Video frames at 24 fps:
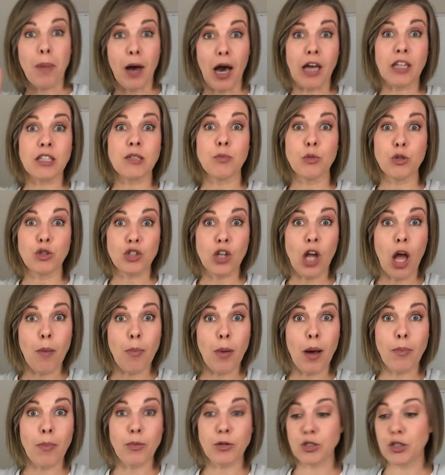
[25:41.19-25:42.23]
possible
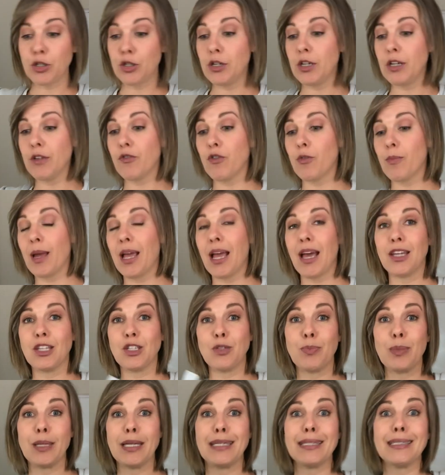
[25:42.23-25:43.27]
job opportunity for my
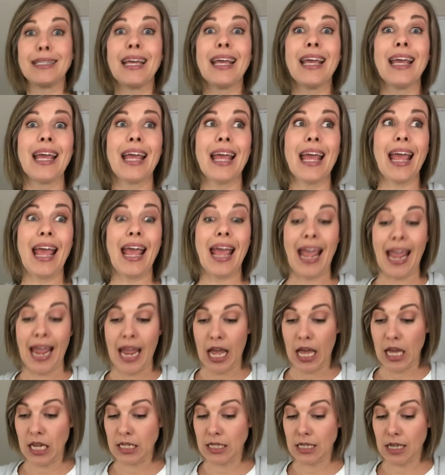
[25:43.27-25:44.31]
husband
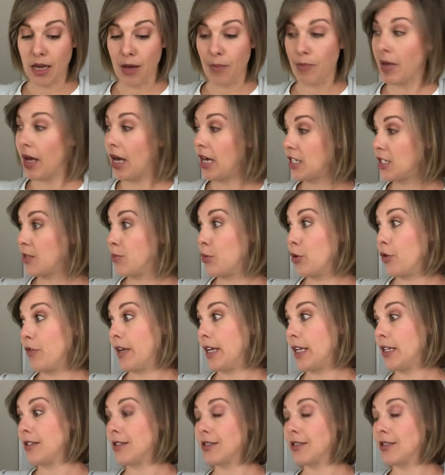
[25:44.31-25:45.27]
and us moving.